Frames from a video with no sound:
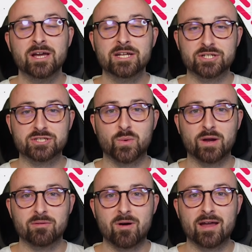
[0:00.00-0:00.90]
Just a
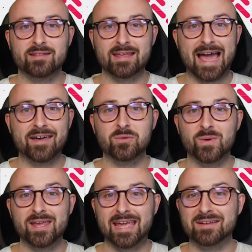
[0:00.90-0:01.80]
quick reminder that at the
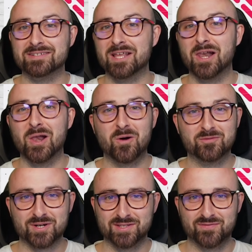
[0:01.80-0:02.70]
weekend, there is a lot of
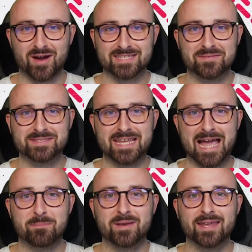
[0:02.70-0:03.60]
transfer activity
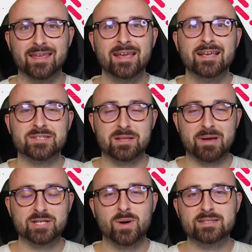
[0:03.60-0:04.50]
happening. So the
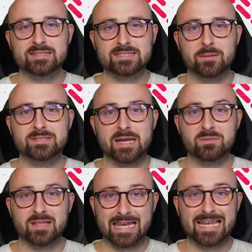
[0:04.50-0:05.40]
best way to stay up to date
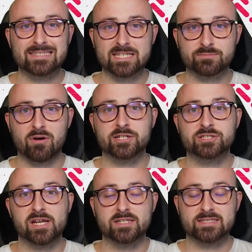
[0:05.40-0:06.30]
with the latest price
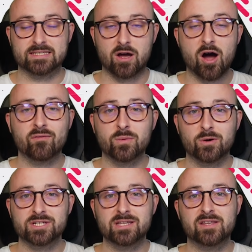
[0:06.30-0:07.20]
changes is after
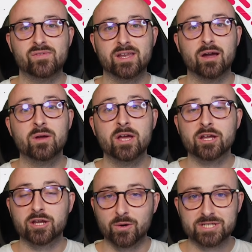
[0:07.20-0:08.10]
watching this video,
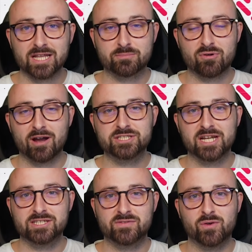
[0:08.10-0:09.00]
go check the price
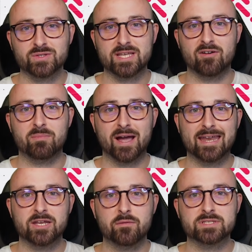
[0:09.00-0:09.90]
changes for yourself by
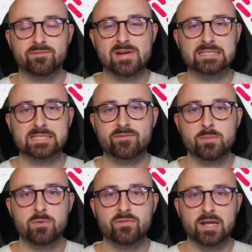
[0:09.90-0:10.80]
heading over to
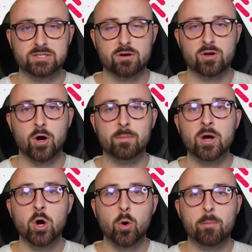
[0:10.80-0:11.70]
fantasyfootballfix.com
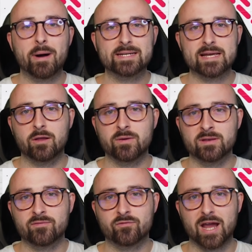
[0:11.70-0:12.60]
or by downloading
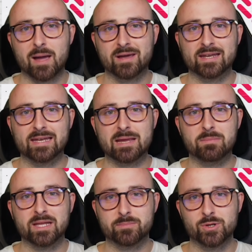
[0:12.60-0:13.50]
our free app and
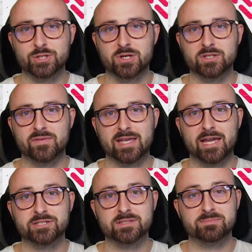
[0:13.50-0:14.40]
enabling push
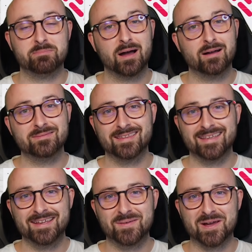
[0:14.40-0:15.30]
notifications. But
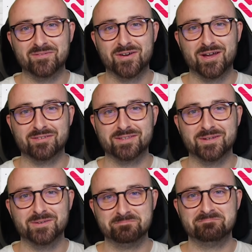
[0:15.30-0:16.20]
without further
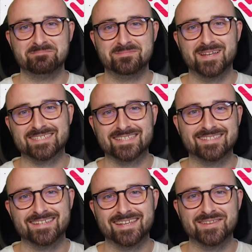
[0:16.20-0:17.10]
ado, let's get
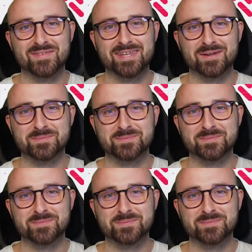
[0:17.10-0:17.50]
to today's video.